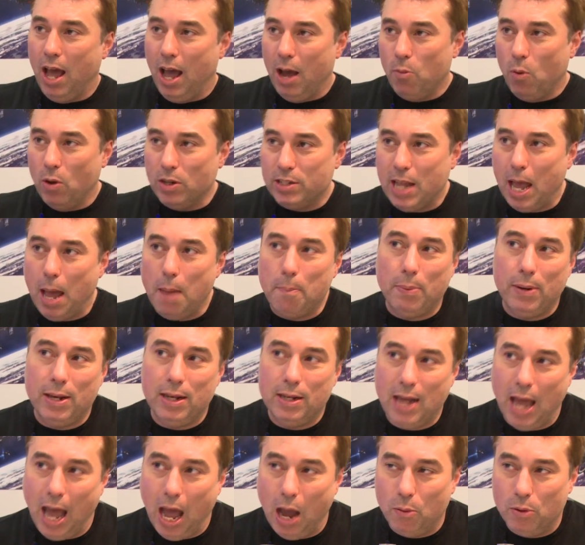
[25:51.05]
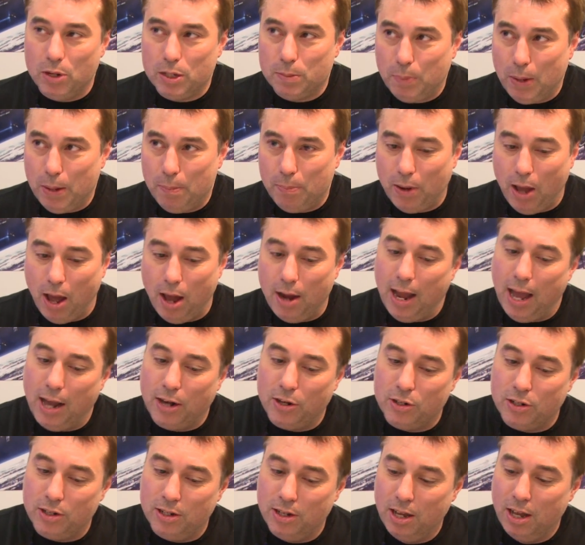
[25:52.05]
what's happening now is people
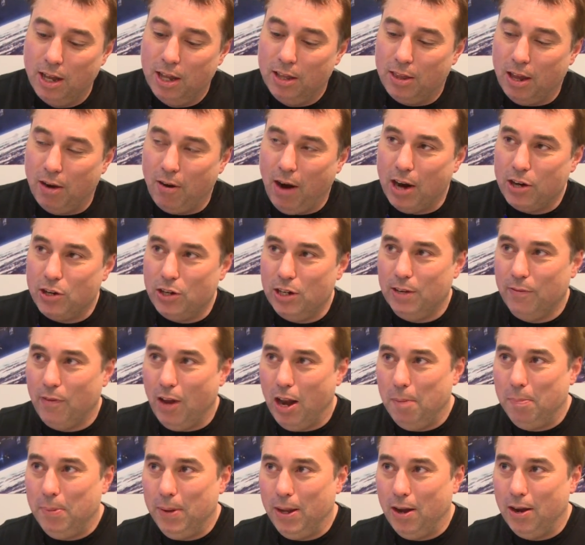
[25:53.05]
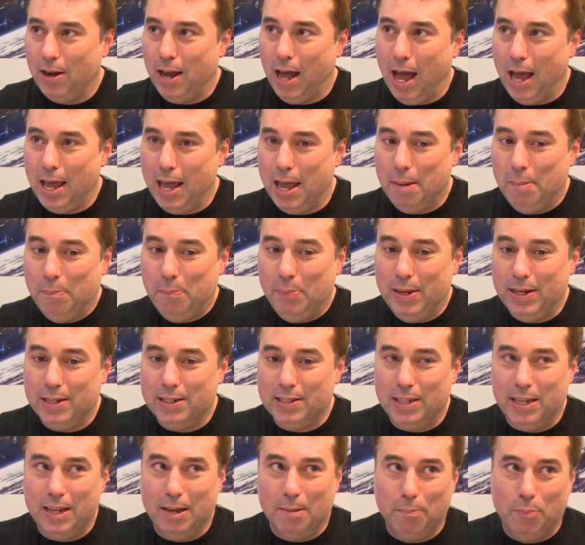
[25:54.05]
they're actually developing on a high-end
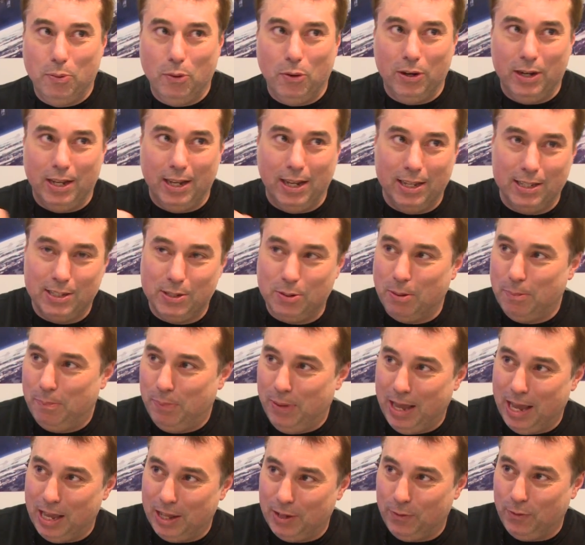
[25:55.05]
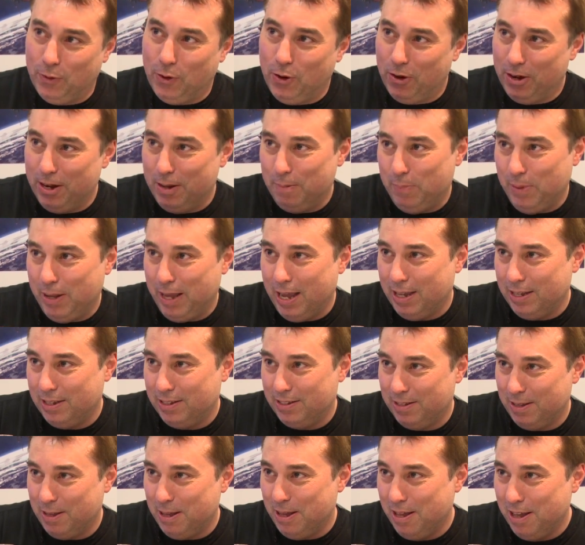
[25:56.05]
PC and porting it to a PS4 and a
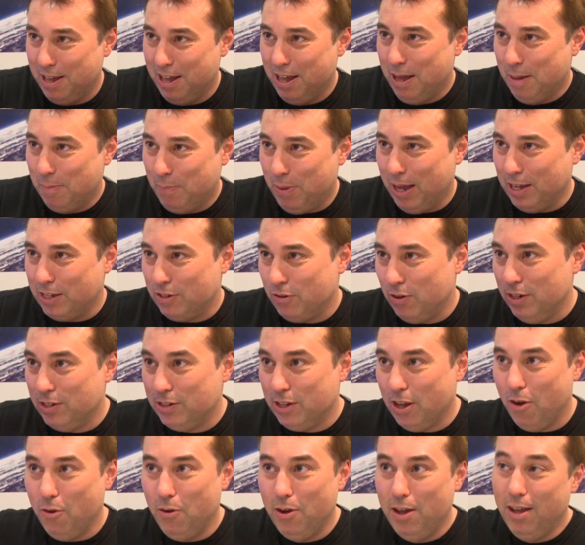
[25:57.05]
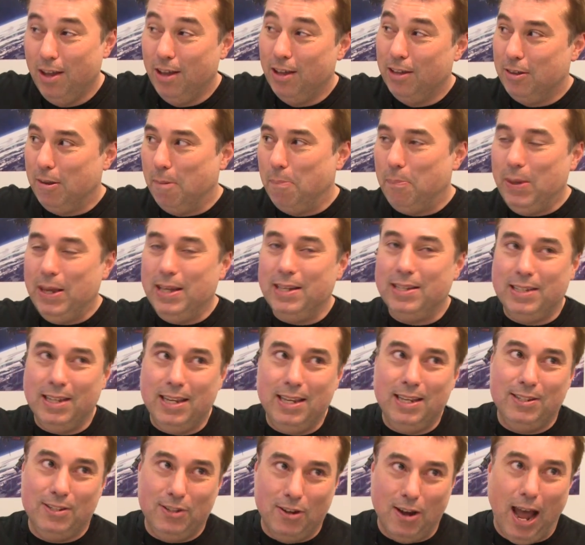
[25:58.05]
PS3. So your
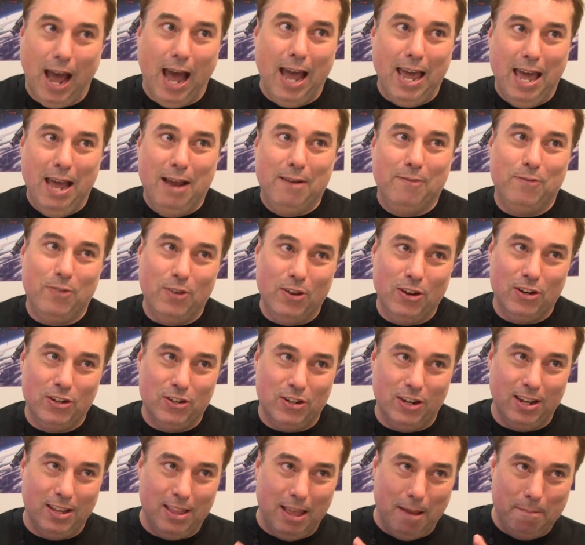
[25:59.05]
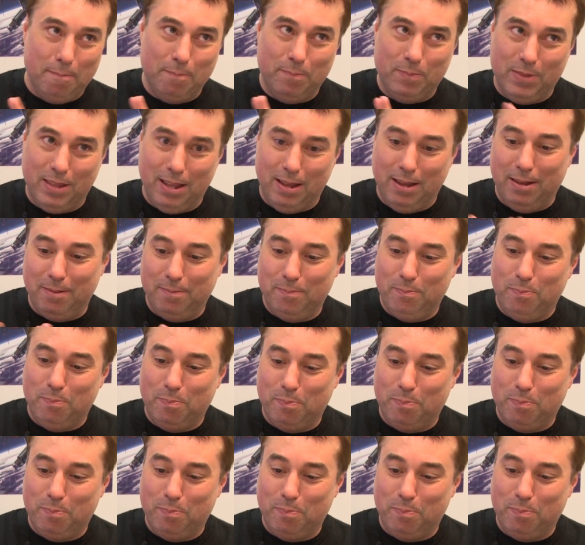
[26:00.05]
PC's your high-end version, and then the